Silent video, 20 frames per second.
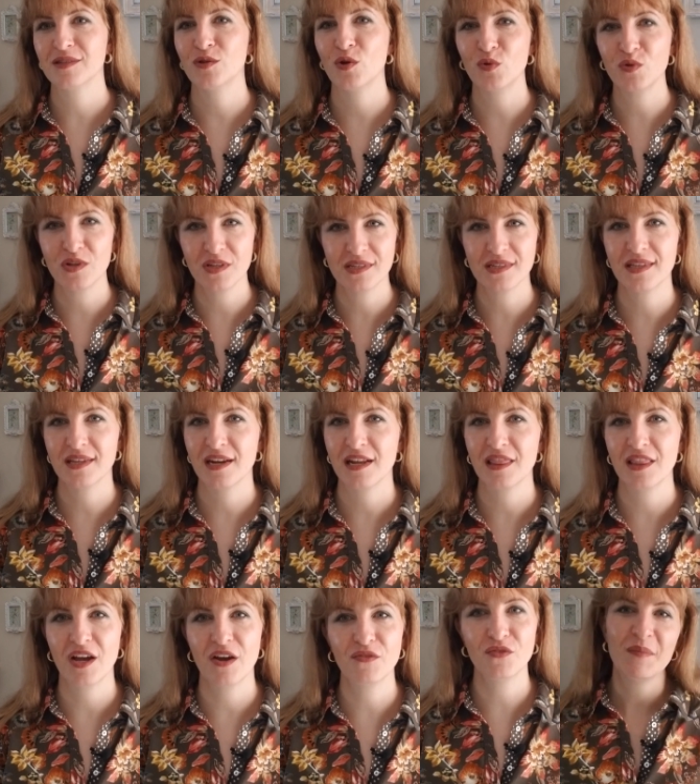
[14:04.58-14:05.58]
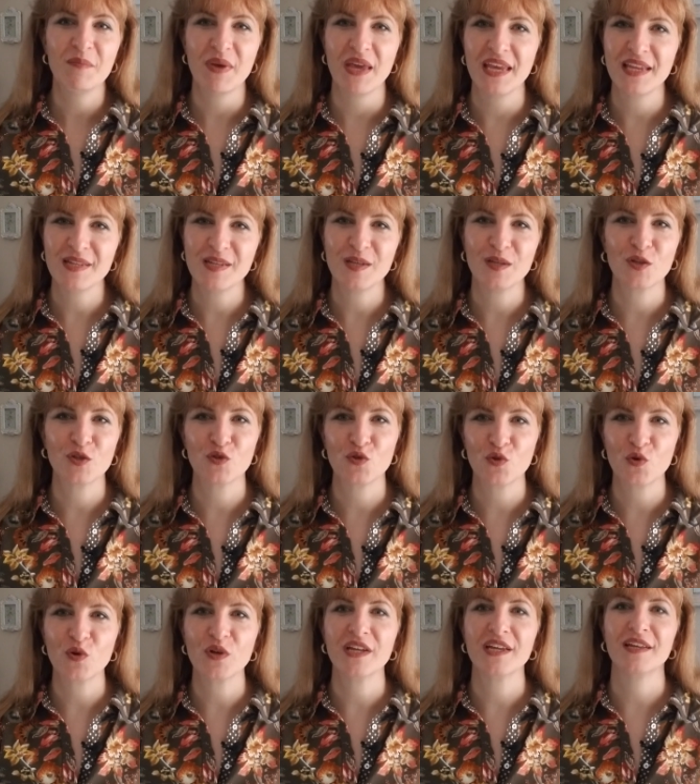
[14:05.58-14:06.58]
noticed that I loved painting and
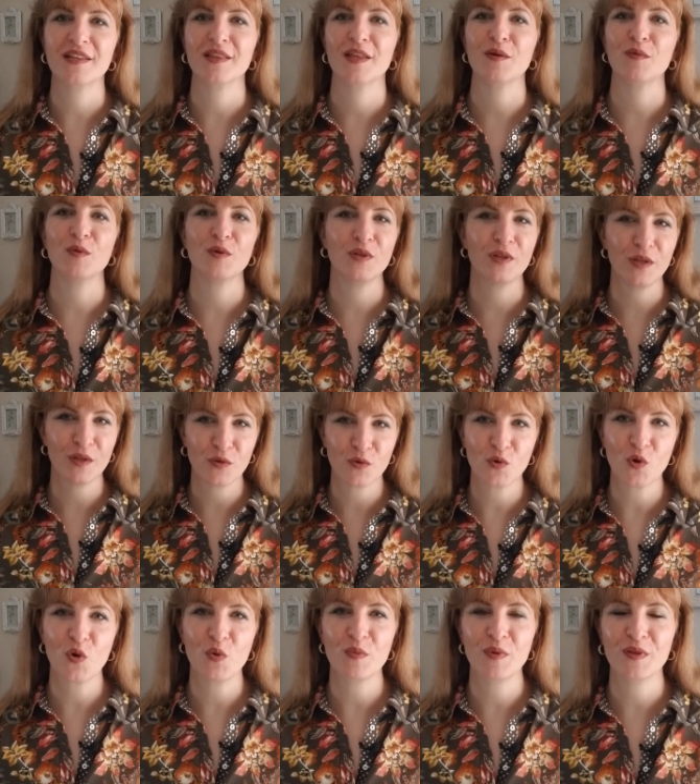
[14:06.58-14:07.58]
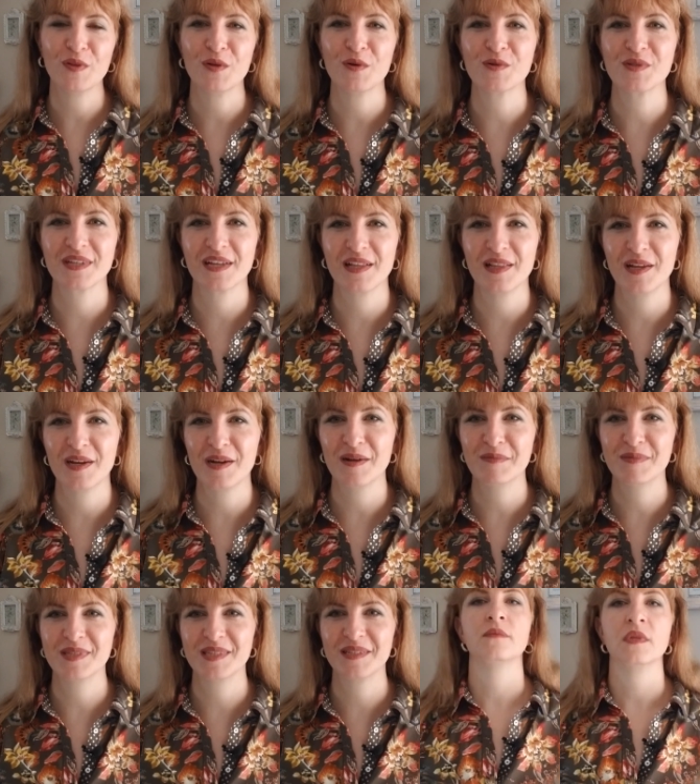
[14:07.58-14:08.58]
drawing and they would enroll me in those
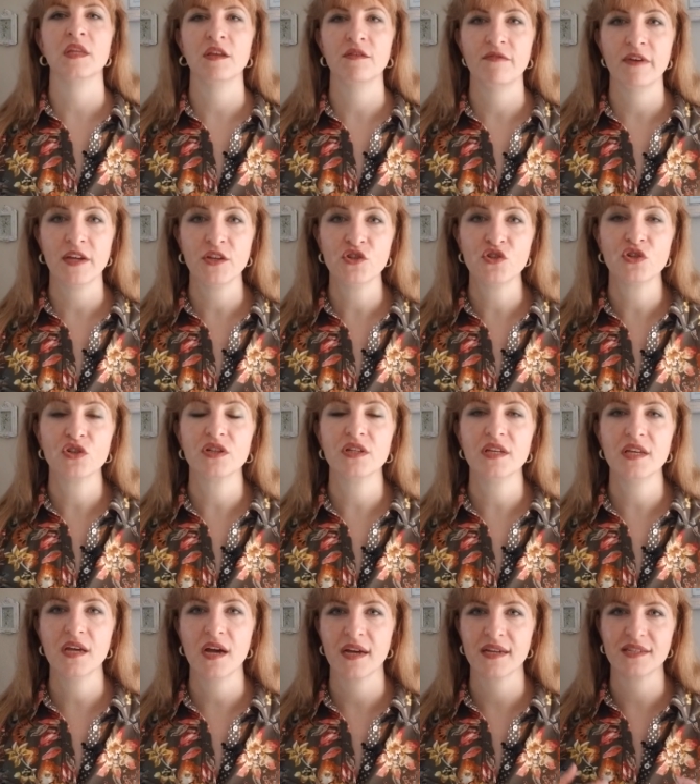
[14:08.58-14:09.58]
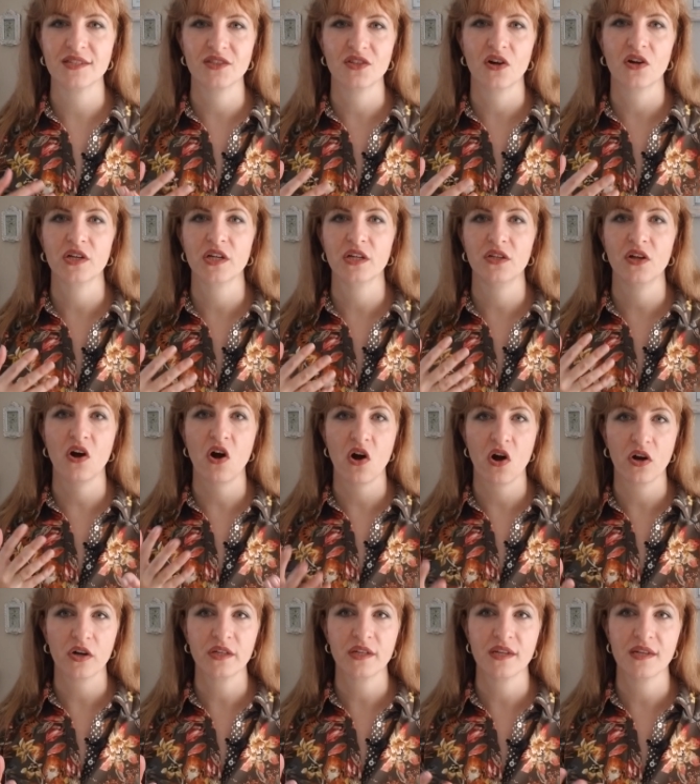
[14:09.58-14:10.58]
clubs. Eventually, I started
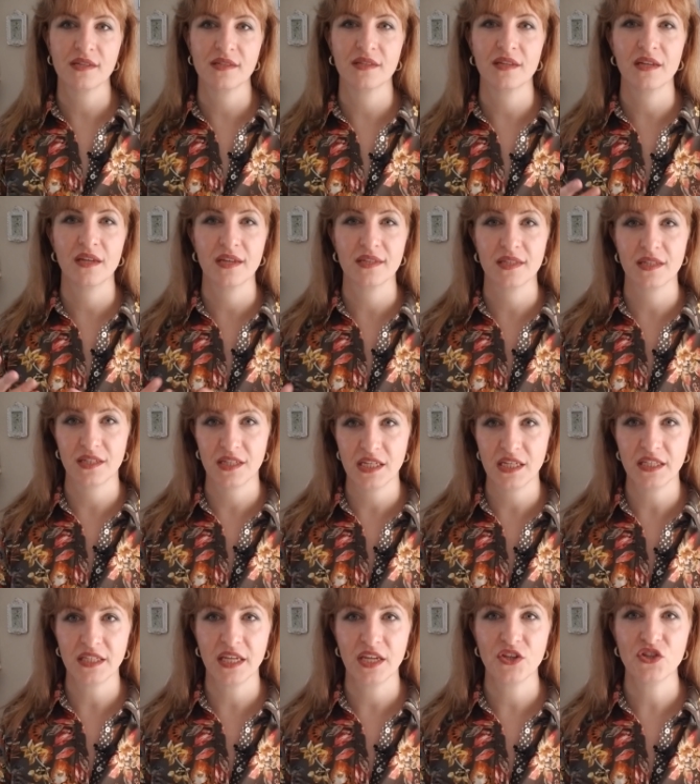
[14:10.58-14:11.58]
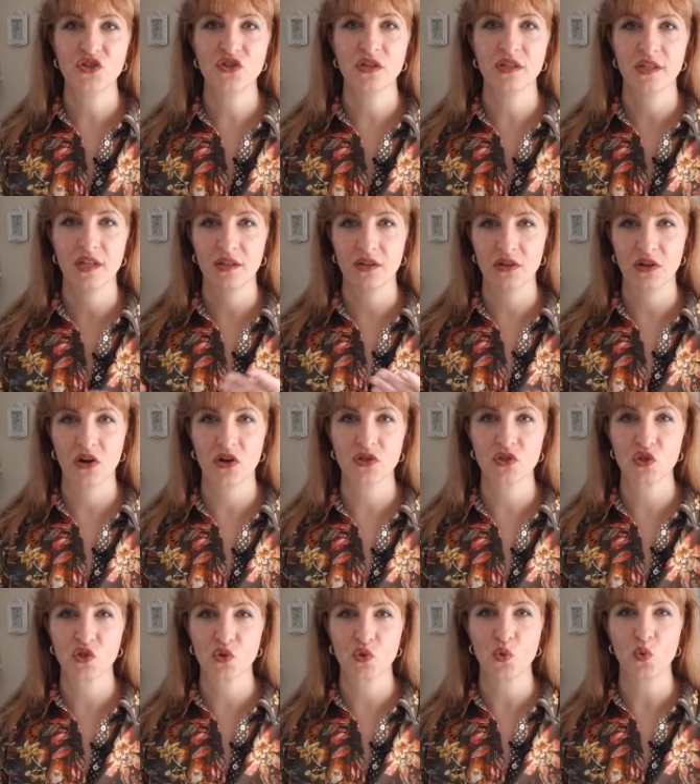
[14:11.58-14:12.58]
art as a teenager at an
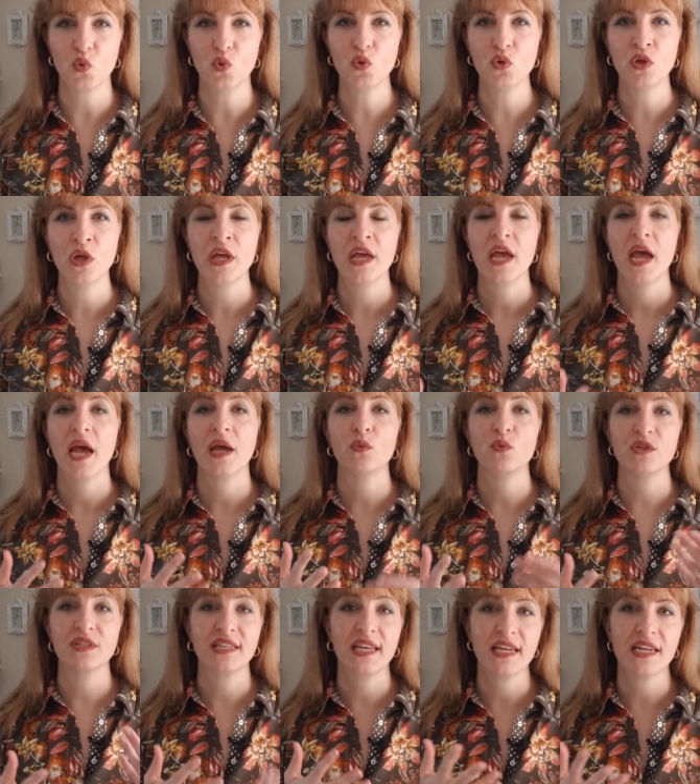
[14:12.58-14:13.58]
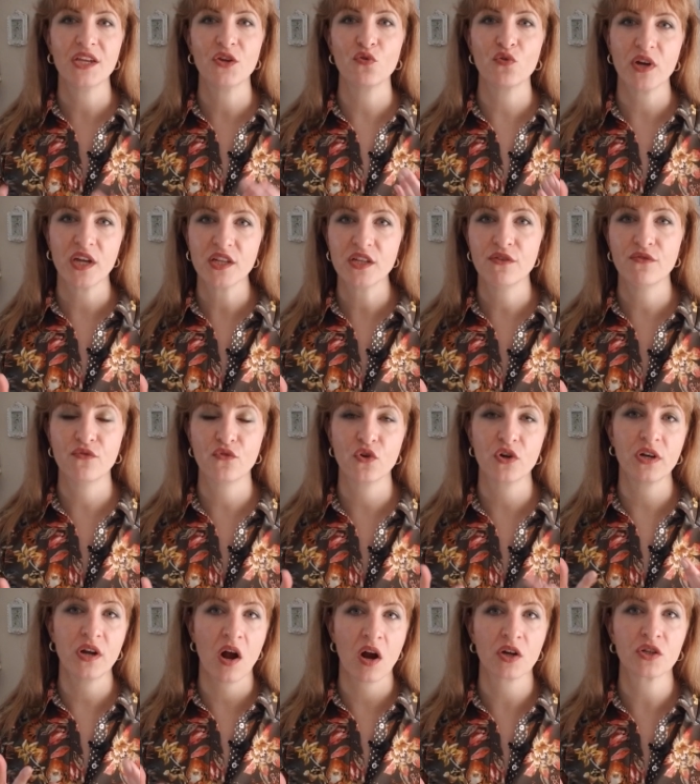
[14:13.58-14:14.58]
art school and was getting ready for
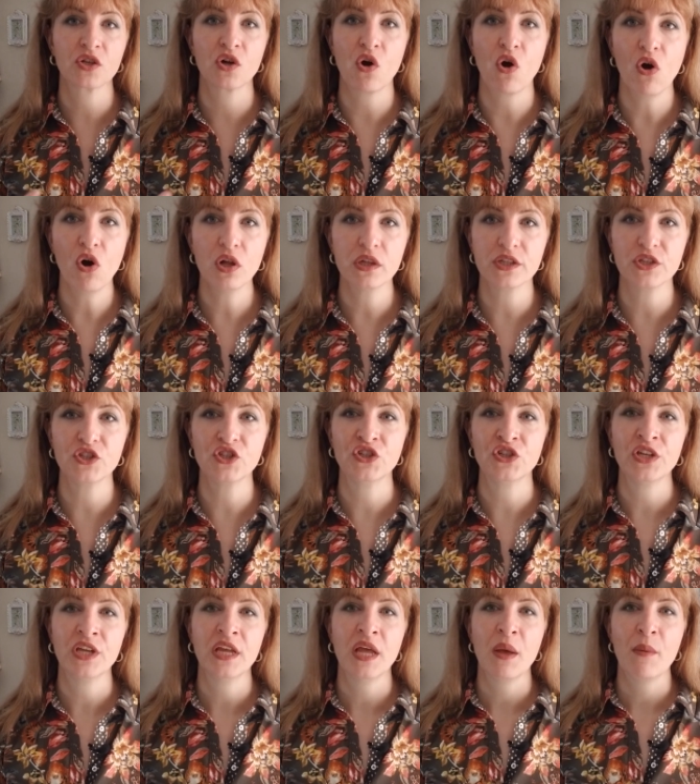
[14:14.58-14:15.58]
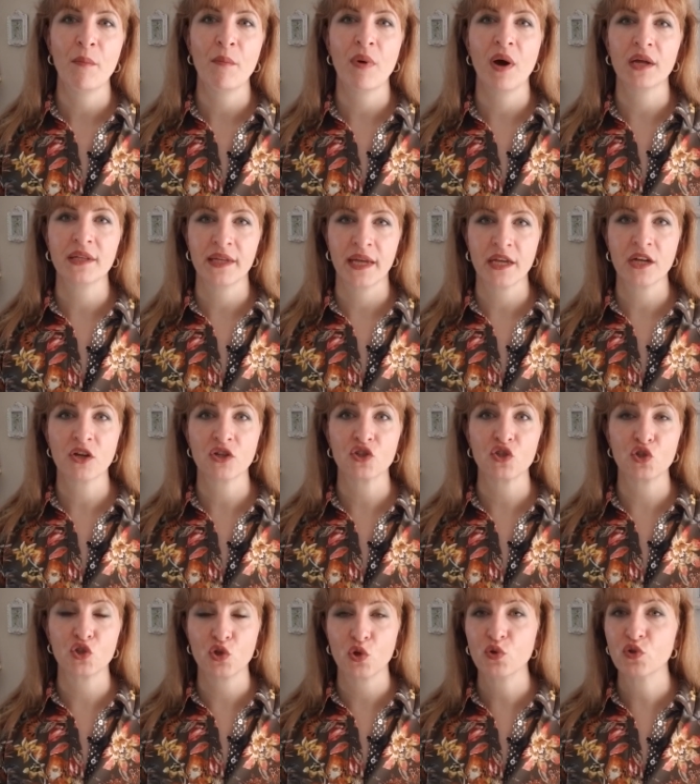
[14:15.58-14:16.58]
an art college. But I got
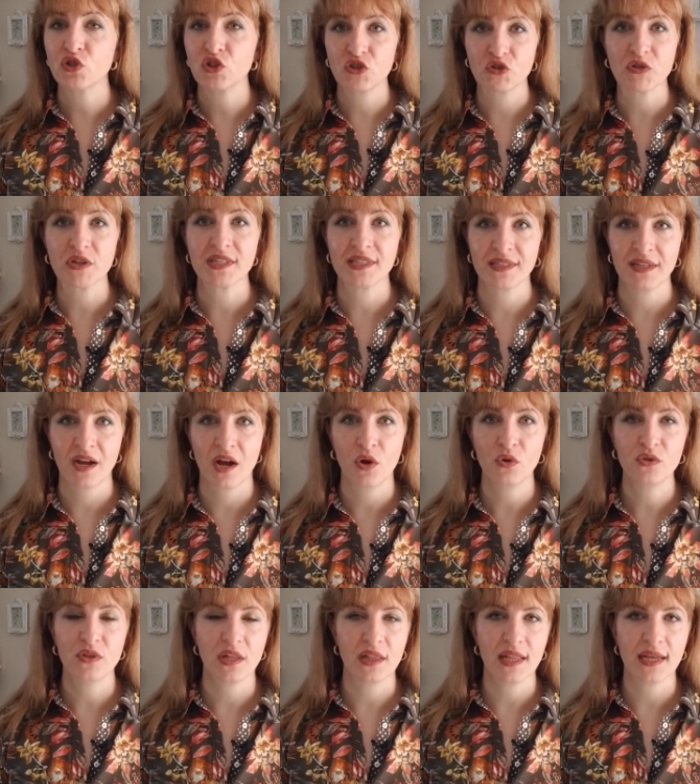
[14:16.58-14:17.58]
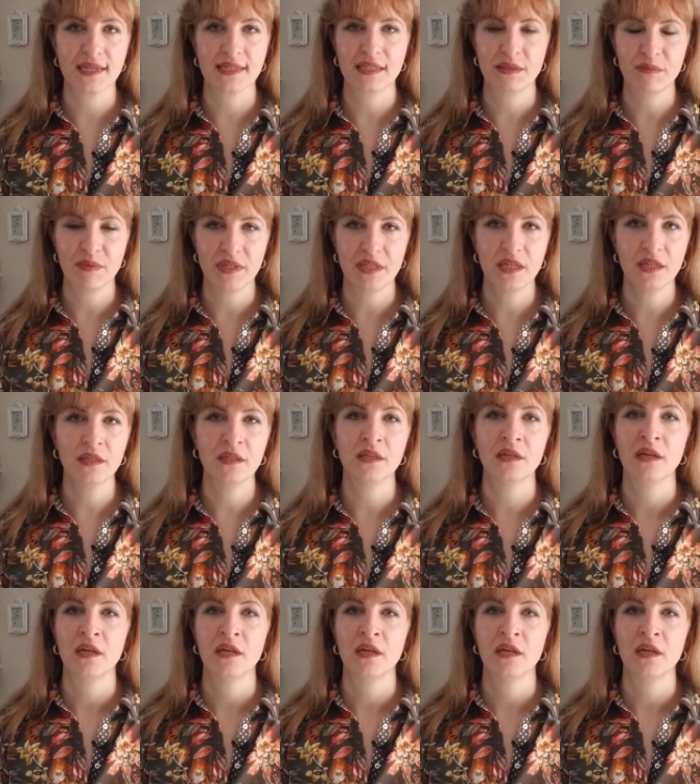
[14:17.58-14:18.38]
so stressed out the last minute,